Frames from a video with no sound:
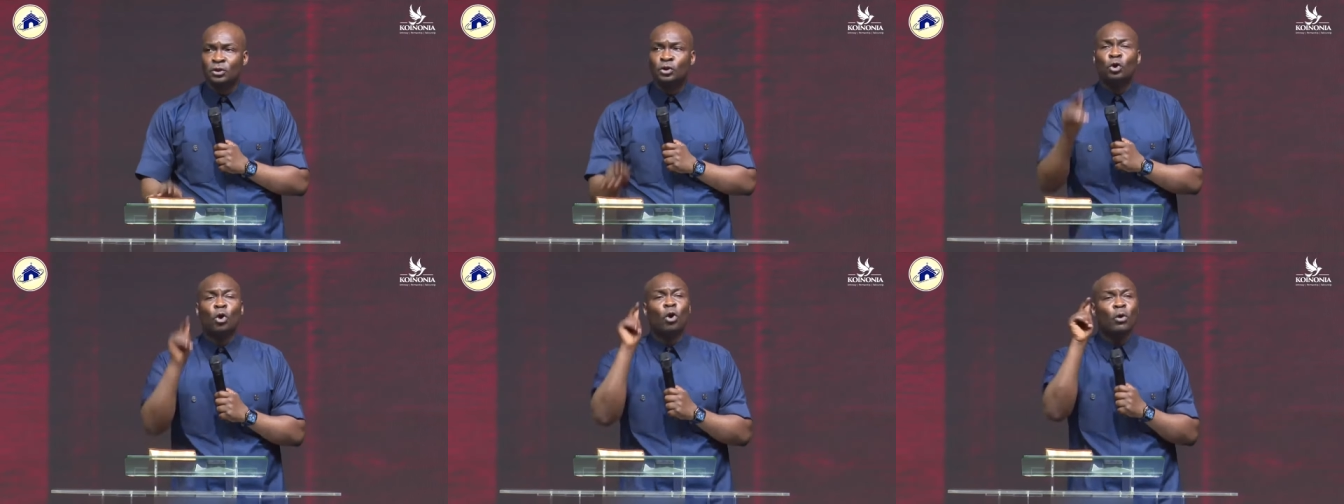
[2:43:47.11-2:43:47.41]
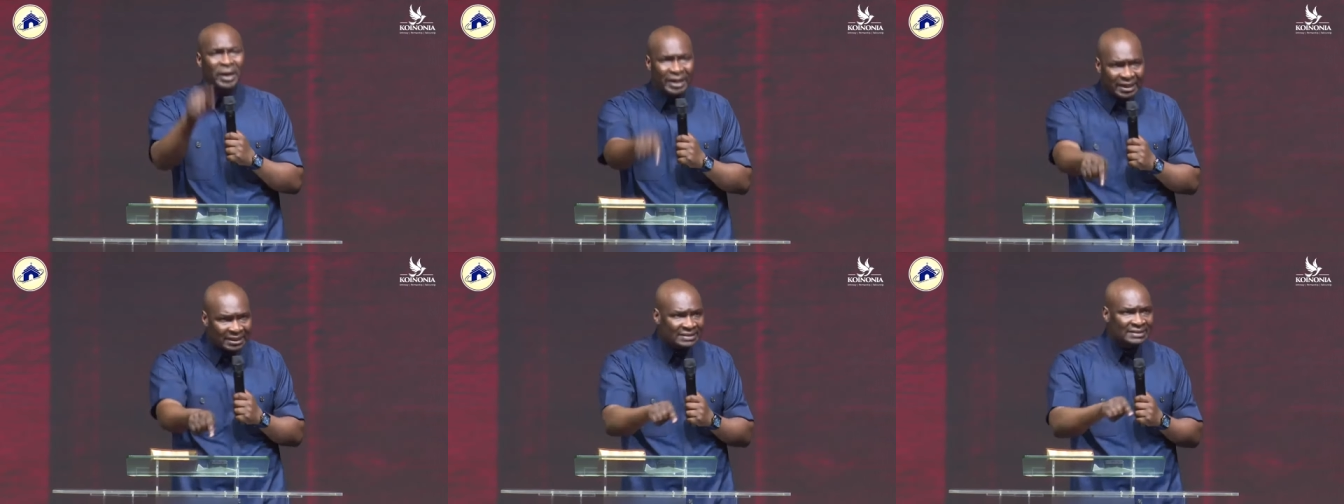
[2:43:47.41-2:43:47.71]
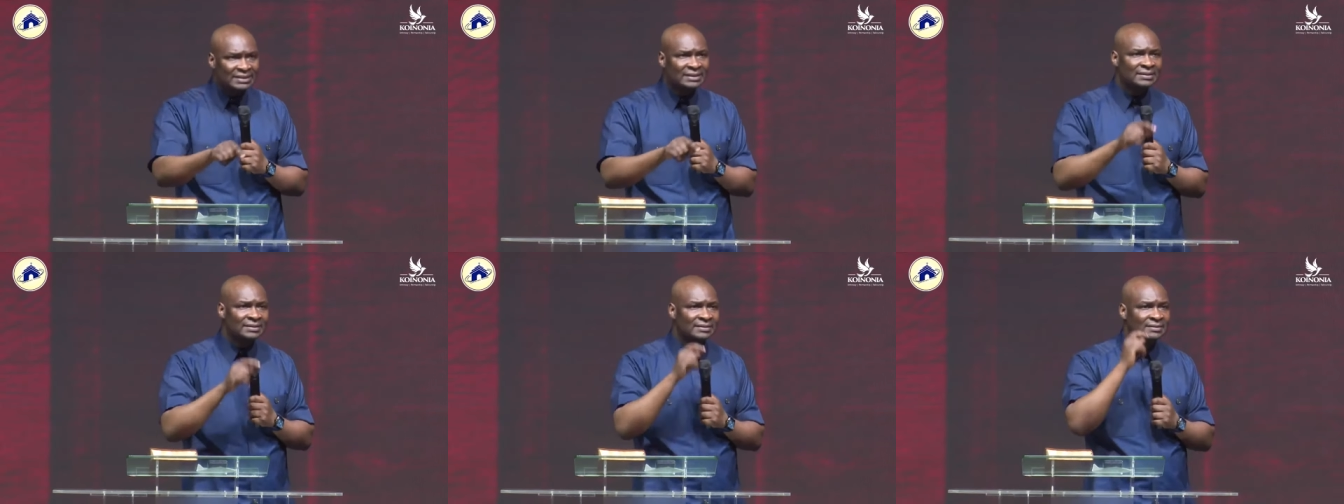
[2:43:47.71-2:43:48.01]
Do
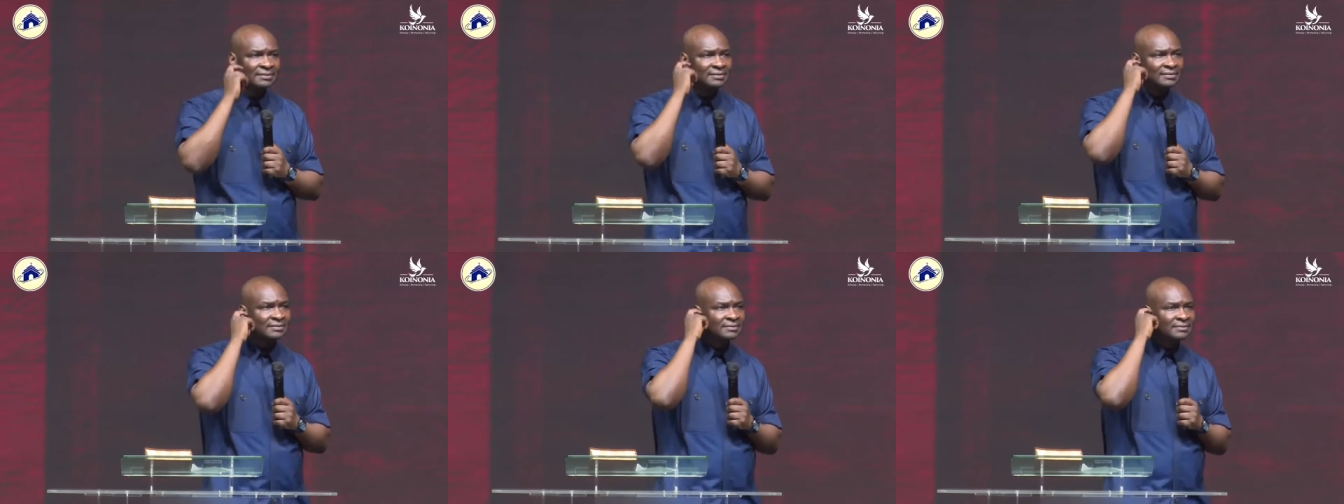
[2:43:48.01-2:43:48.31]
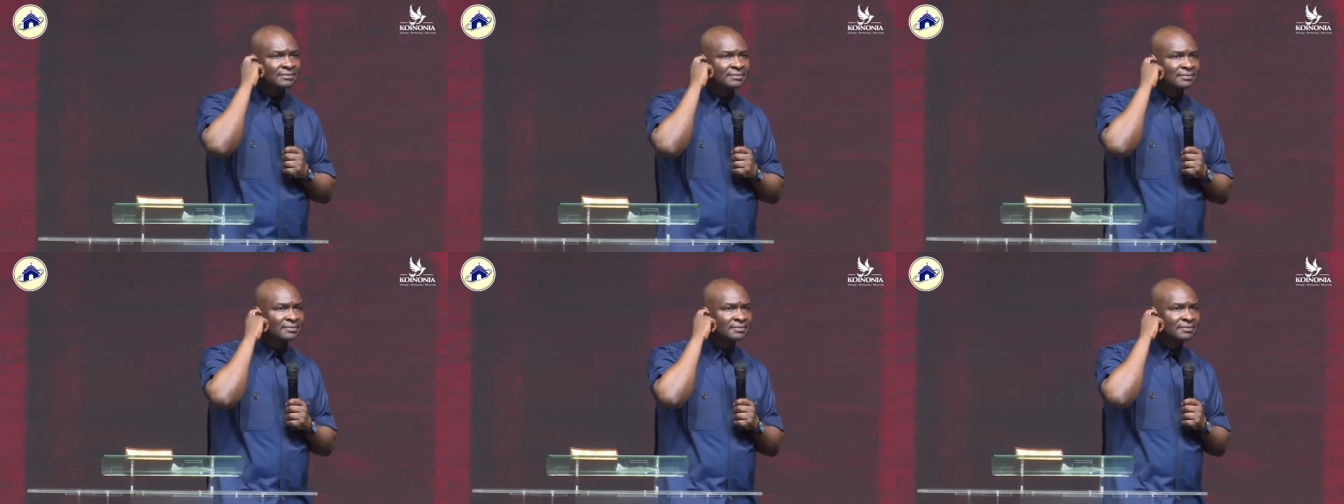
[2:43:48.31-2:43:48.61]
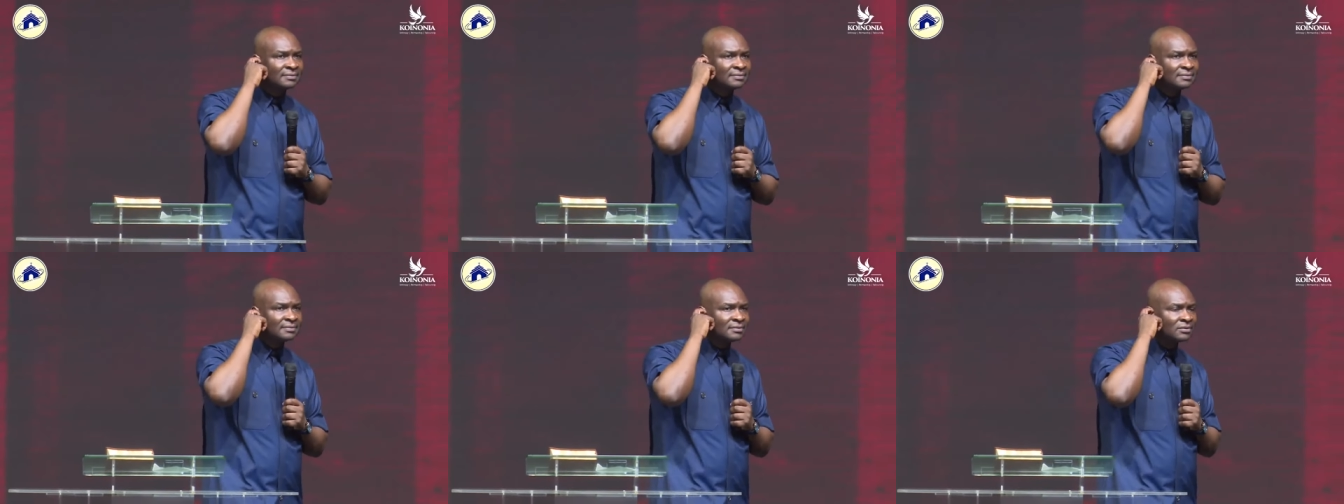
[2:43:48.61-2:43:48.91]
it.
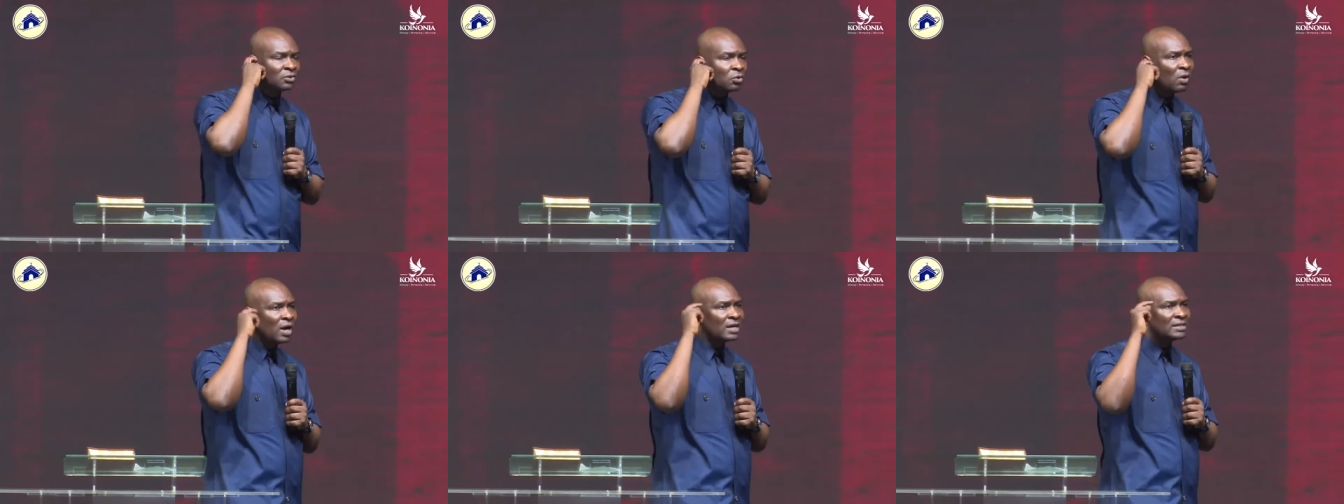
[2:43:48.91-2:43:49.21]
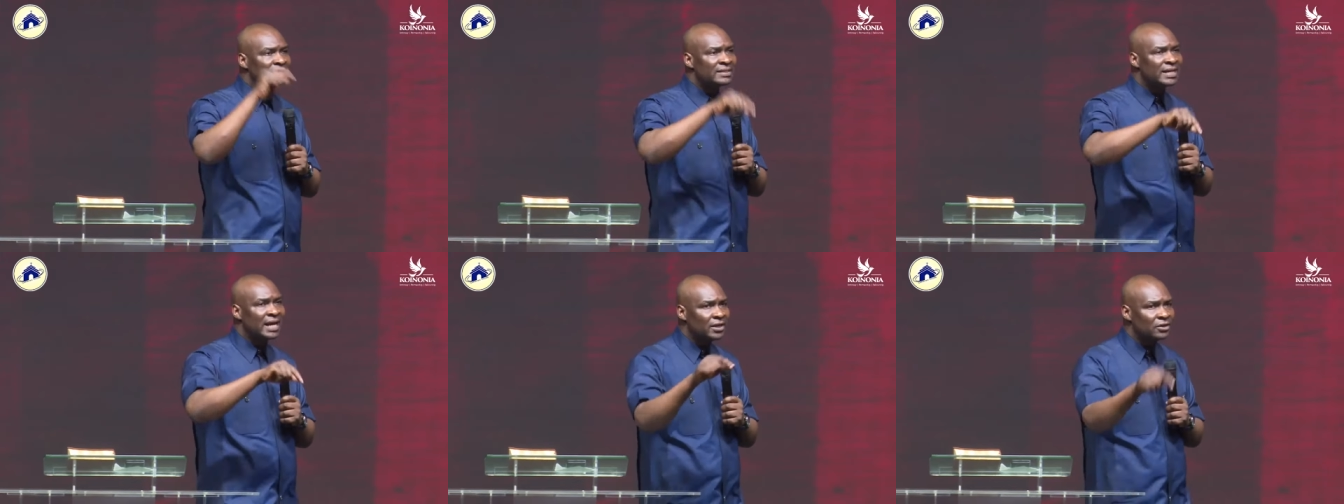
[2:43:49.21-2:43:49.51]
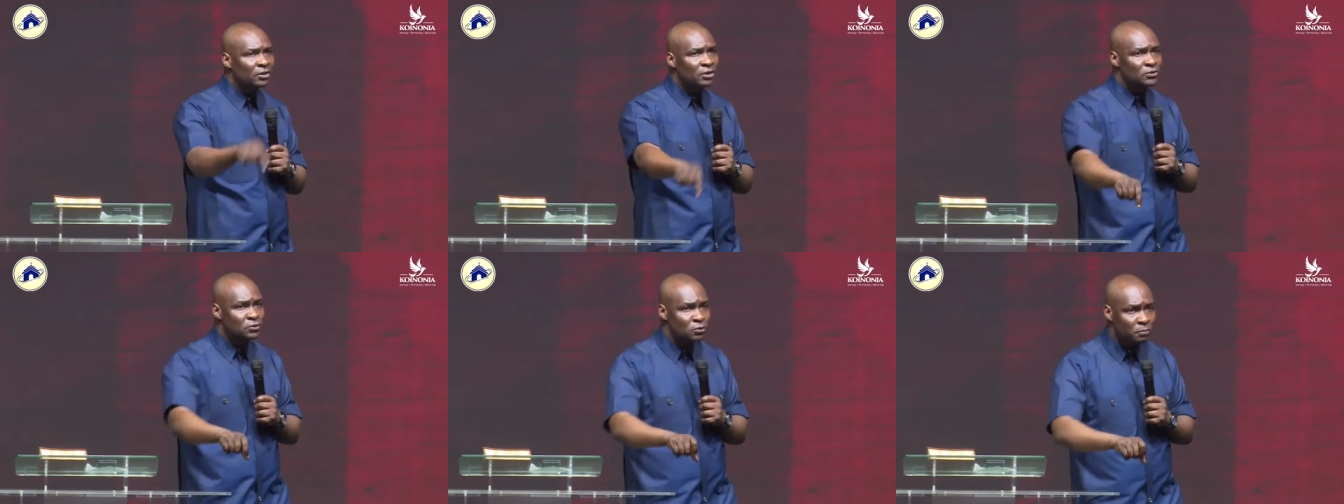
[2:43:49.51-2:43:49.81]
Go and tell
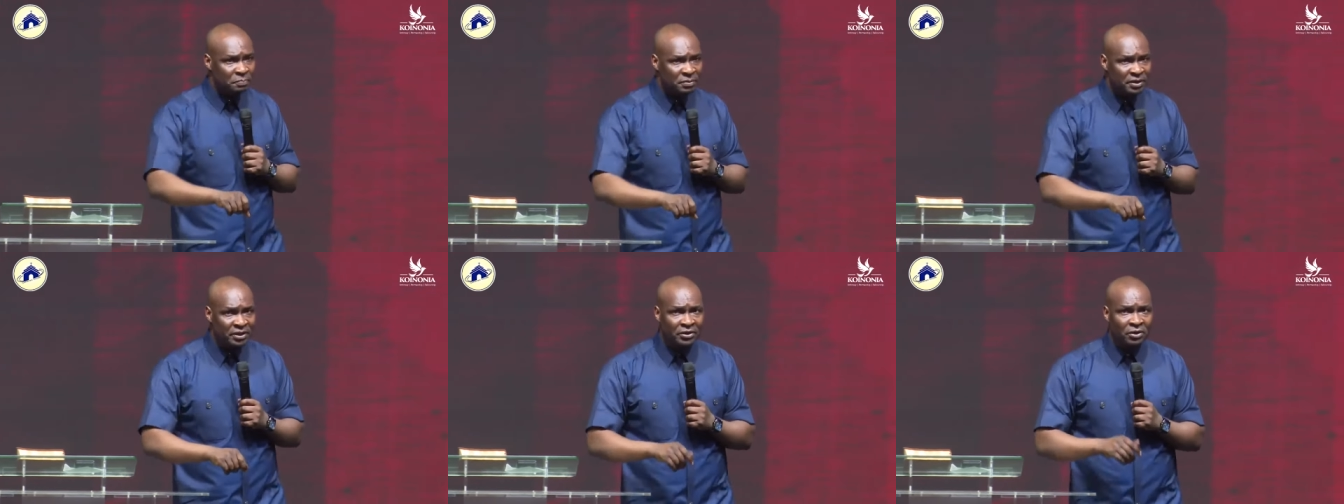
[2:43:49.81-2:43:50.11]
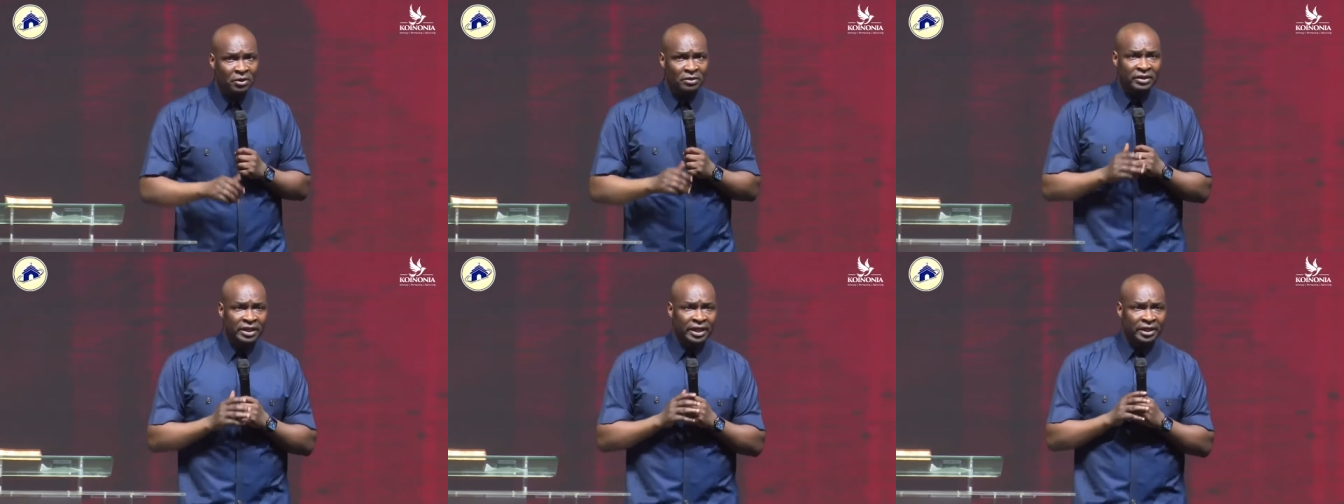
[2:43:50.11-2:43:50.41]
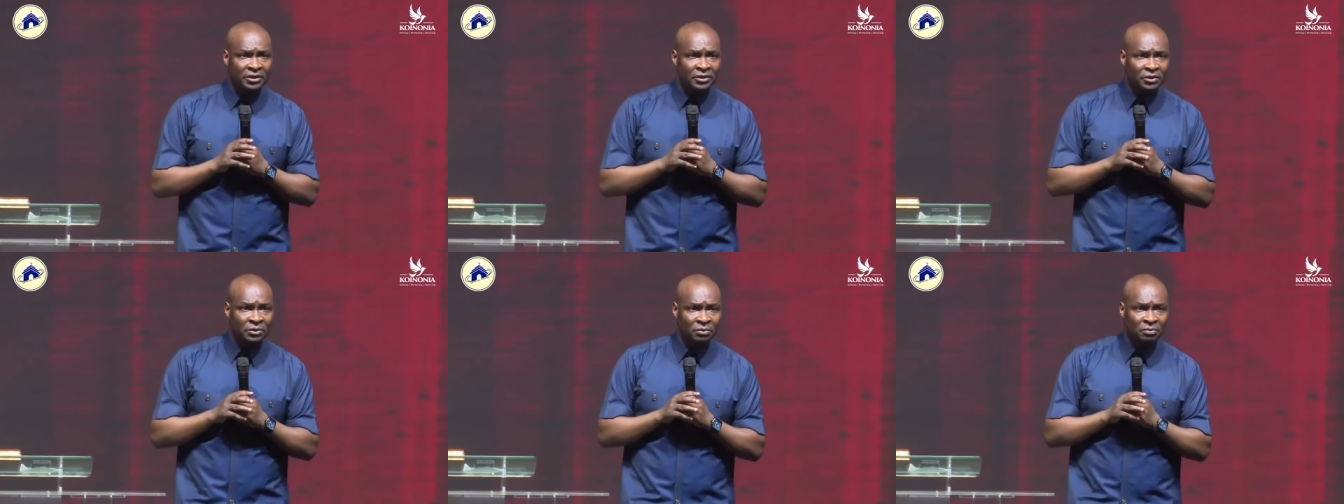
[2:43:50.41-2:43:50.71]
your superior
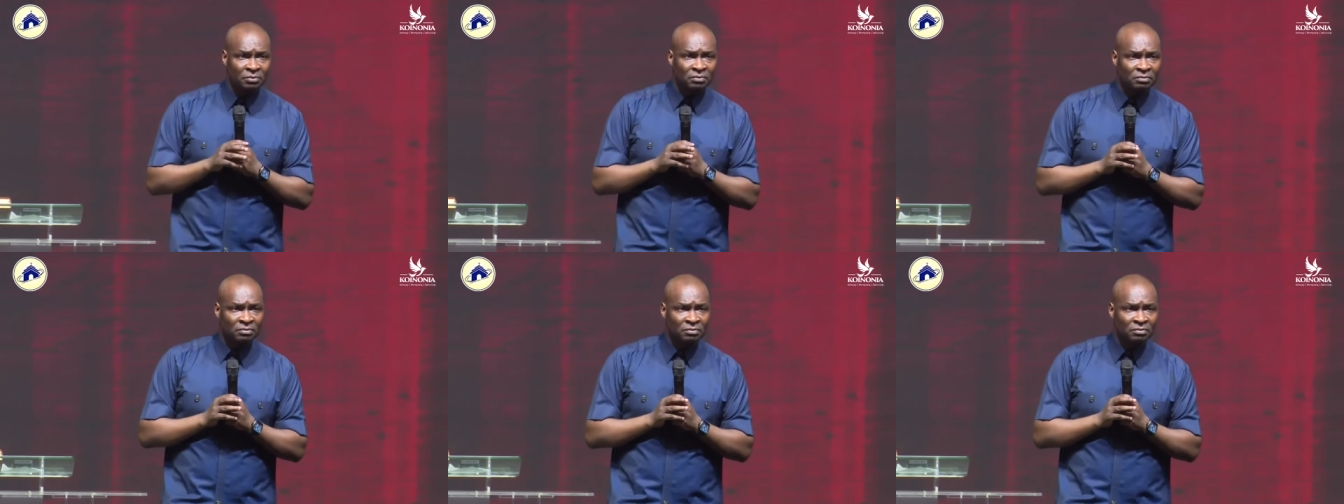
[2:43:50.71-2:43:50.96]
thank you.